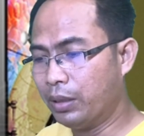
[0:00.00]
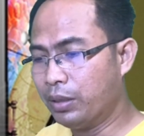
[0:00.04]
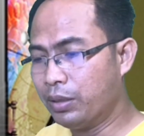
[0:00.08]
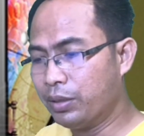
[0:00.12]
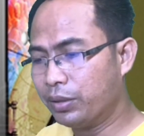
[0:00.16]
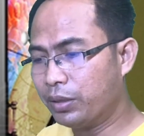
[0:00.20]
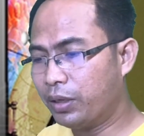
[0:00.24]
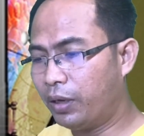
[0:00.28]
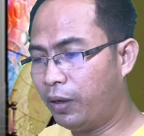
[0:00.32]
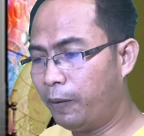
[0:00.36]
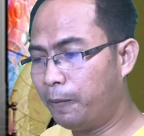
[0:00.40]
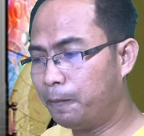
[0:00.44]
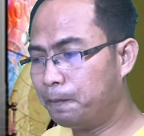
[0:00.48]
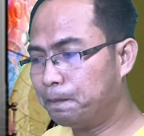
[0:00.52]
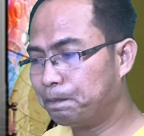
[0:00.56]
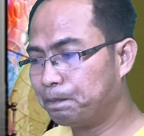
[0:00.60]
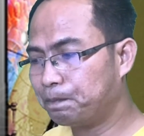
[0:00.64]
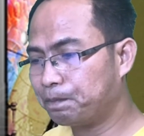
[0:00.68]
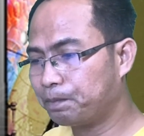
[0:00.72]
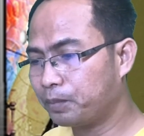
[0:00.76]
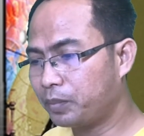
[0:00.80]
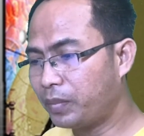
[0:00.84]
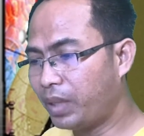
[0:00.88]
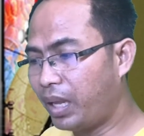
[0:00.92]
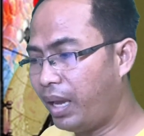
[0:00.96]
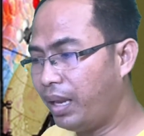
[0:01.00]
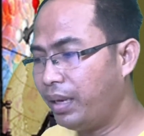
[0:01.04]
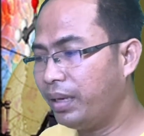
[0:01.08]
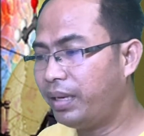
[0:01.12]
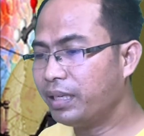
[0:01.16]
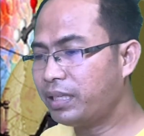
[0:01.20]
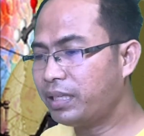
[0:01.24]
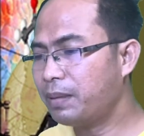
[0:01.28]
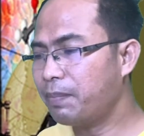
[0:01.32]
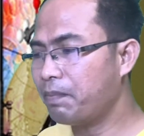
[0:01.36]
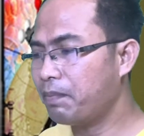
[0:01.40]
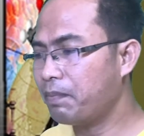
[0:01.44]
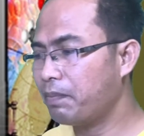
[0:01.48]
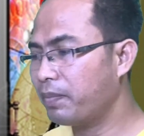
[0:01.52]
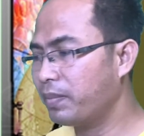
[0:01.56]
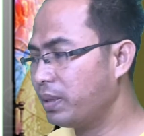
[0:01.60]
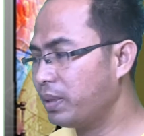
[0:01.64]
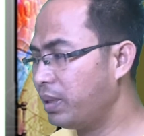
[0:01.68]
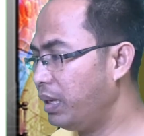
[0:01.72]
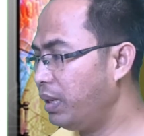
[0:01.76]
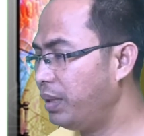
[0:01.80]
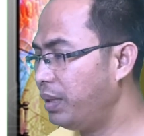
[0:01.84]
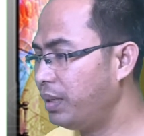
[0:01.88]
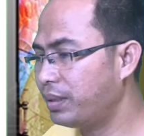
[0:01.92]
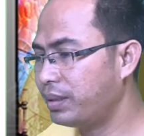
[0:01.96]
So in
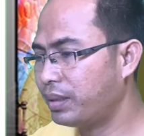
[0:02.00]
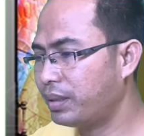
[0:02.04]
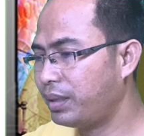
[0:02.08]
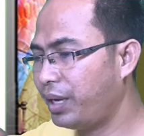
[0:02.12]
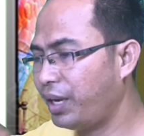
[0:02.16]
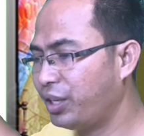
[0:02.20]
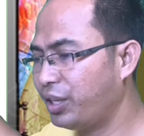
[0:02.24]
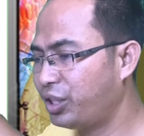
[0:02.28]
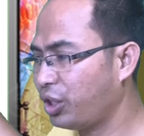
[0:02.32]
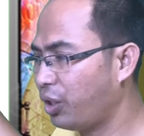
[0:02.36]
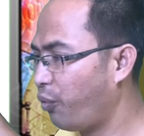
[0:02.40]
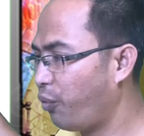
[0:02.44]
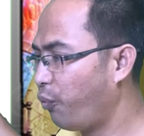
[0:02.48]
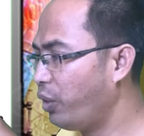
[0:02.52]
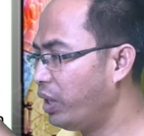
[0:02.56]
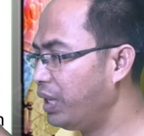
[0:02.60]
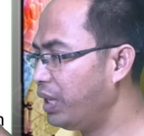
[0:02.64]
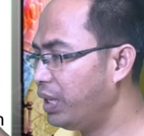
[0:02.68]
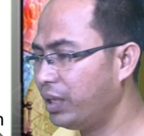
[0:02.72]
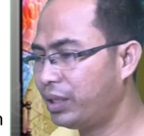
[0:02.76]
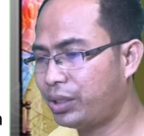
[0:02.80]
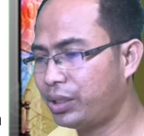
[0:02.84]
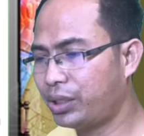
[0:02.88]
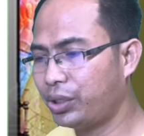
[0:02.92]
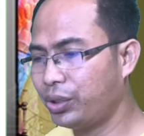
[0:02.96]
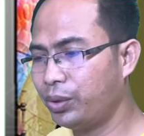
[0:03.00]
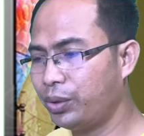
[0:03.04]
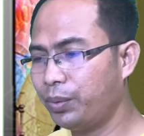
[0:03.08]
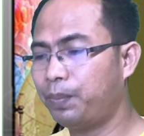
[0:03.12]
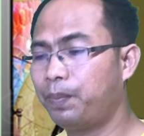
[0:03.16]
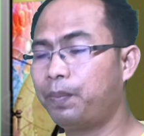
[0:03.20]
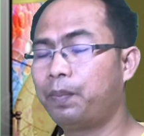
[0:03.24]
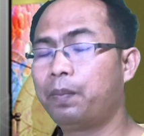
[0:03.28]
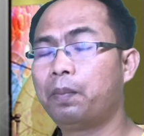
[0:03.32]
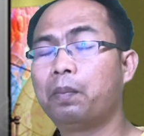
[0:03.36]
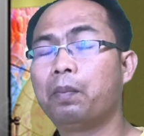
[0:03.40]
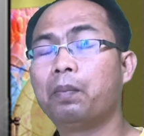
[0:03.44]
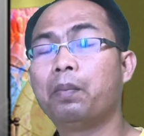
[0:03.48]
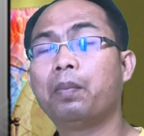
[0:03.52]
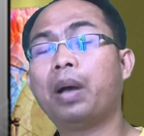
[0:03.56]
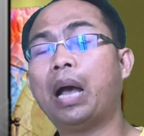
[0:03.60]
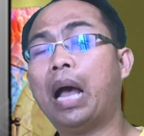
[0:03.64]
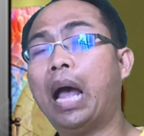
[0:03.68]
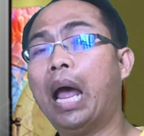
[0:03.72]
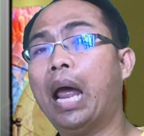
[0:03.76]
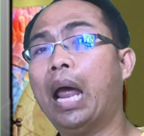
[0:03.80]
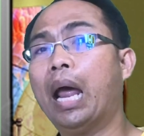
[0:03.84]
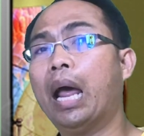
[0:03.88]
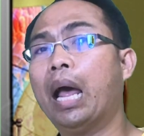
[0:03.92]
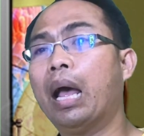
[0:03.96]
this stage, we need to
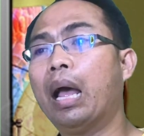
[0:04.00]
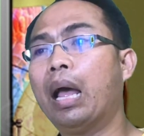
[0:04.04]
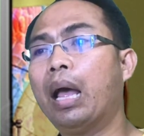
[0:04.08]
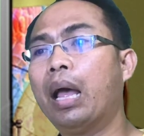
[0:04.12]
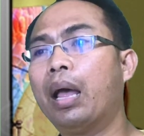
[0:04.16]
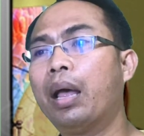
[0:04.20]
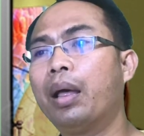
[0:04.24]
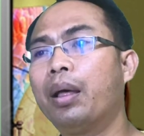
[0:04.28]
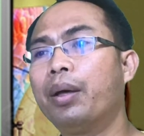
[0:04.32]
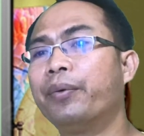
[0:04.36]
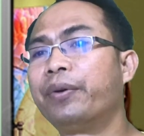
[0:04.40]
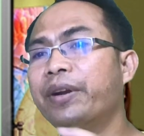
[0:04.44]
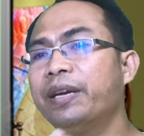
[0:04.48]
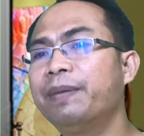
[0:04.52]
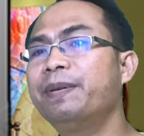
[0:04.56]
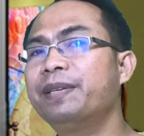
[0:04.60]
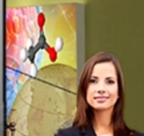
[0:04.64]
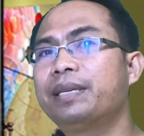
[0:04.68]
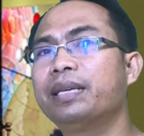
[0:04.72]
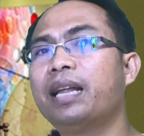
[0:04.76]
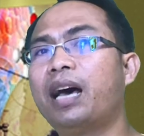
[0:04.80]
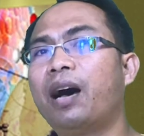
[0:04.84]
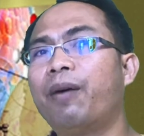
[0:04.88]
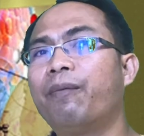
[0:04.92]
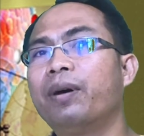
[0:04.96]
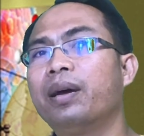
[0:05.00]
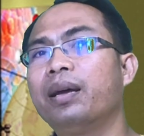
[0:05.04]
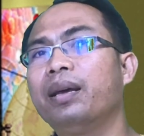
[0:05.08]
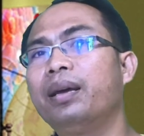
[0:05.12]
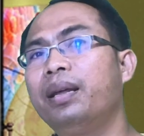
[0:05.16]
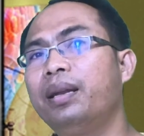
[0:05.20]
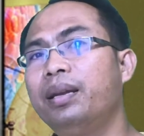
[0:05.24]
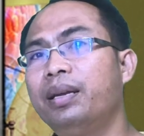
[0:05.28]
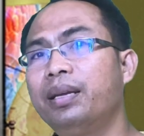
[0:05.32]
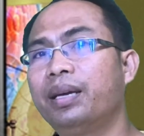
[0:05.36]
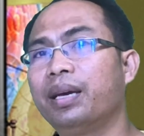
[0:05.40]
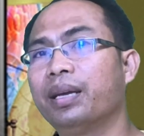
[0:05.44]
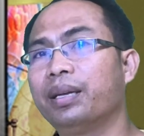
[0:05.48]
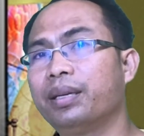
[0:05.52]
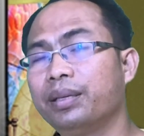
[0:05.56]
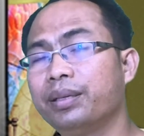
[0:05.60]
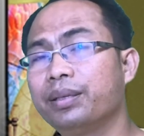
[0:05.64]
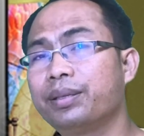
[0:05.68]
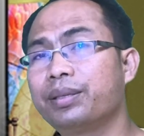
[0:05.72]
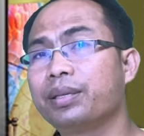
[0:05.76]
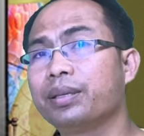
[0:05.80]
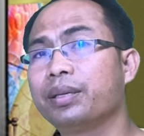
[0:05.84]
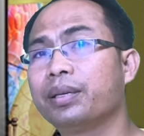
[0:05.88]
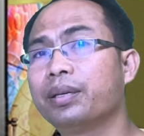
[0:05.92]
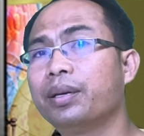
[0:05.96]
revisit our
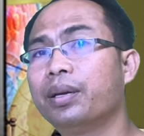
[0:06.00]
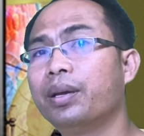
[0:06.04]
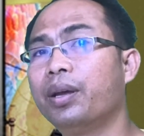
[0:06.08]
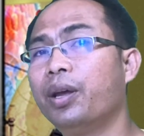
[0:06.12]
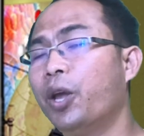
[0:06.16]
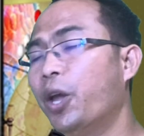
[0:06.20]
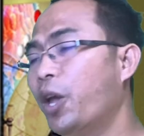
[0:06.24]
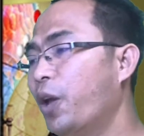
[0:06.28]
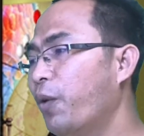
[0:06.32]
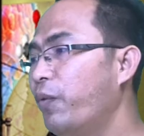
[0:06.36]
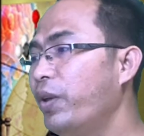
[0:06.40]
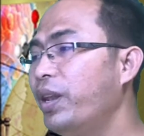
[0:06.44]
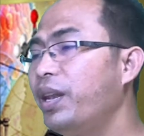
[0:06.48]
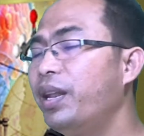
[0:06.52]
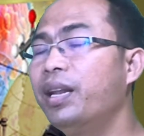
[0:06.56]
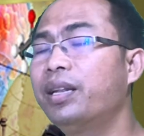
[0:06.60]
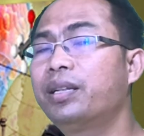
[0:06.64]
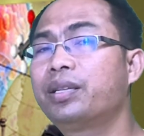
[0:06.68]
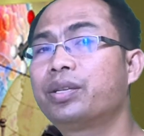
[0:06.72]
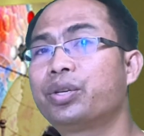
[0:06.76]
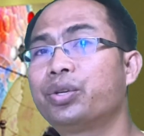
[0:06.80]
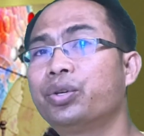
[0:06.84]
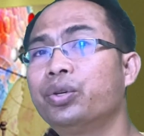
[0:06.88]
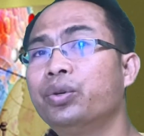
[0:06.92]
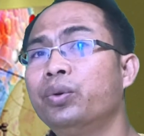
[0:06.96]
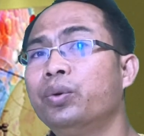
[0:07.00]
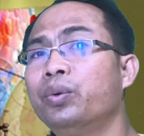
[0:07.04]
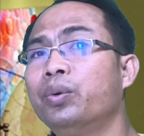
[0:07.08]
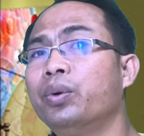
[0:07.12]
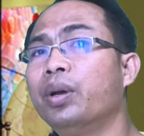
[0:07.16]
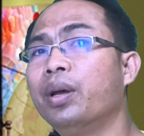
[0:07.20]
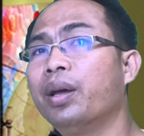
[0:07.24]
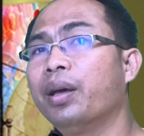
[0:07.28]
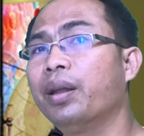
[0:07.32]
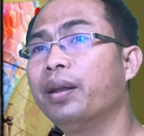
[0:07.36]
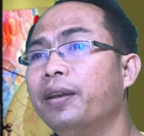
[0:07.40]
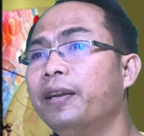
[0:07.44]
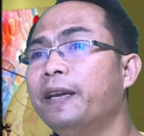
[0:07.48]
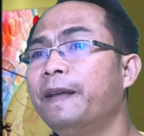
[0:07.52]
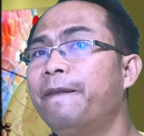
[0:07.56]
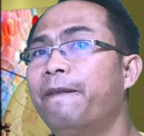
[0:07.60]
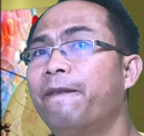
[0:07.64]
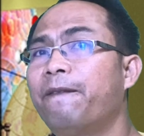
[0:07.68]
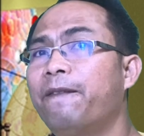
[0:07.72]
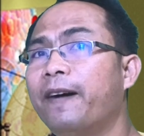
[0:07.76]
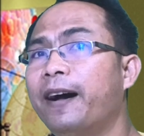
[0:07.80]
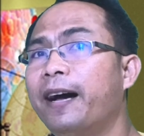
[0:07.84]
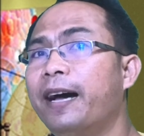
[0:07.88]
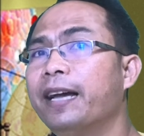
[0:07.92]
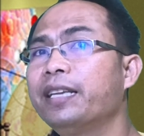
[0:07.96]
indicators. We need to
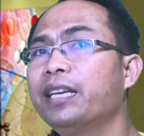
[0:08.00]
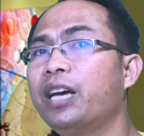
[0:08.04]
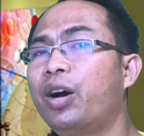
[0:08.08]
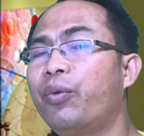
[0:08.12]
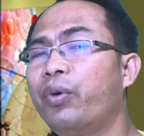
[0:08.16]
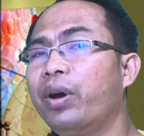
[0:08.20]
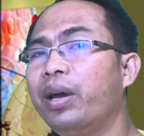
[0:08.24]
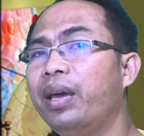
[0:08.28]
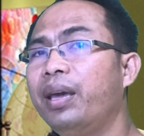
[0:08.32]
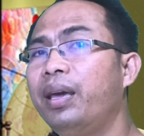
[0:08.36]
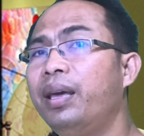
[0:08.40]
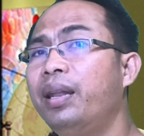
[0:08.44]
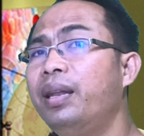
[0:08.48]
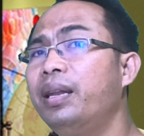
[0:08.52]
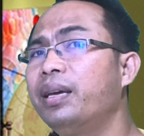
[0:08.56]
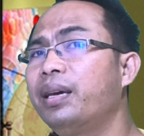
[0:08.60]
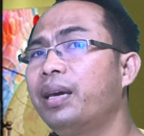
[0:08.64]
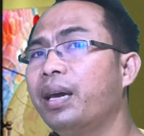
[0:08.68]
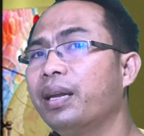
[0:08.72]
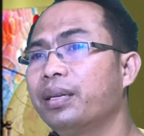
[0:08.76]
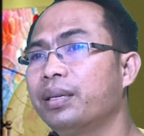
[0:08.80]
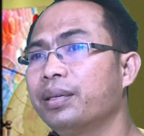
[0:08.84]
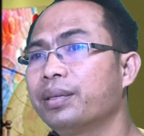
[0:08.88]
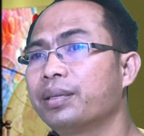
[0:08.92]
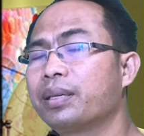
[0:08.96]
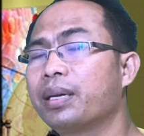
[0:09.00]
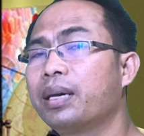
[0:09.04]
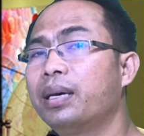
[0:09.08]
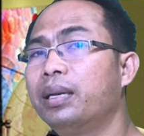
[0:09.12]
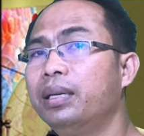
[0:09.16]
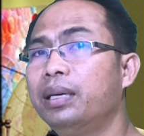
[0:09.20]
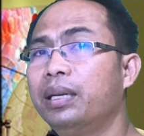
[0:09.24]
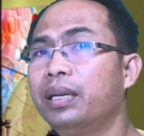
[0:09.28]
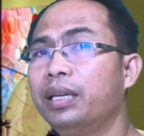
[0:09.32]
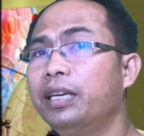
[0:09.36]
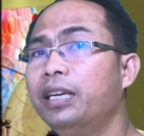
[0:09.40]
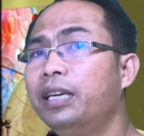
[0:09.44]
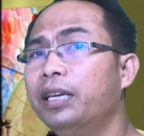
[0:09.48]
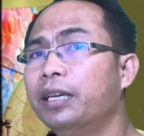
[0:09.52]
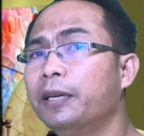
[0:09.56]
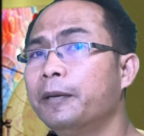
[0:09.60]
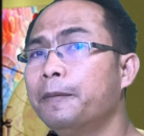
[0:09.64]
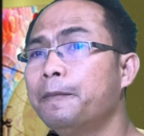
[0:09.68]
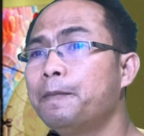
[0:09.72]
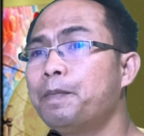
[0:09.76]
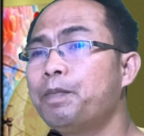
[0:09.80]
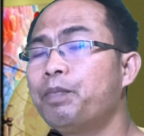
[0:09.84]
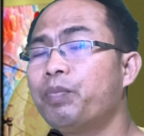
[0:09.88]
define our indicators clearly.